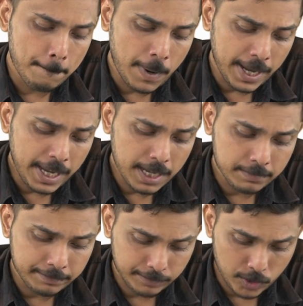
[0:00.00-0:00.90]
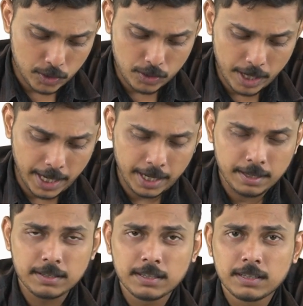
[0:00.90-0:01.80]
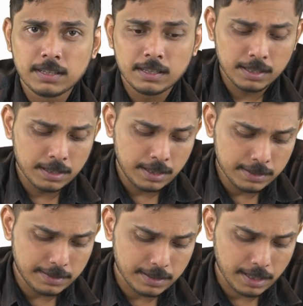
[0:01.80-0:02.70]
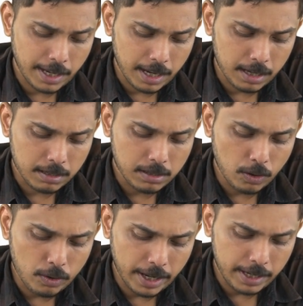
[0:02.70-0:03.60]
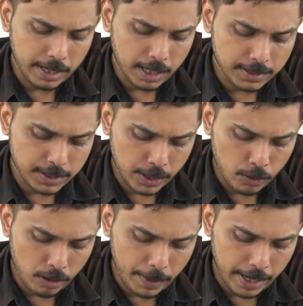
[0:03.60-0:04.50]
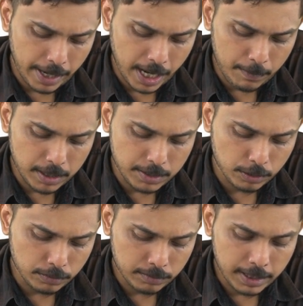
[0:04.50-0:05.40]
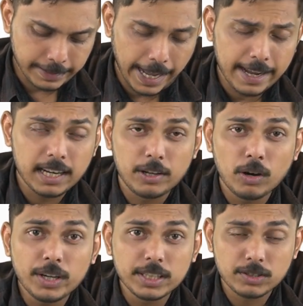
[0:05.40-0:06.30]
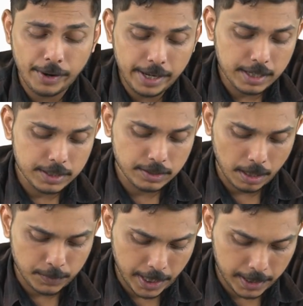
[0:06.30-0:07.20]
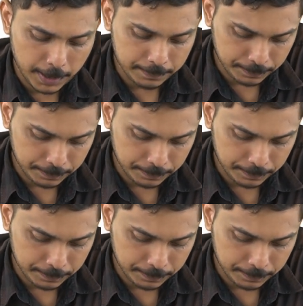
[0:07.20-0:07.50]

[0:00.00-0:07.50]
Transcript: by studying this core areas, you will be able to tackle your history subject.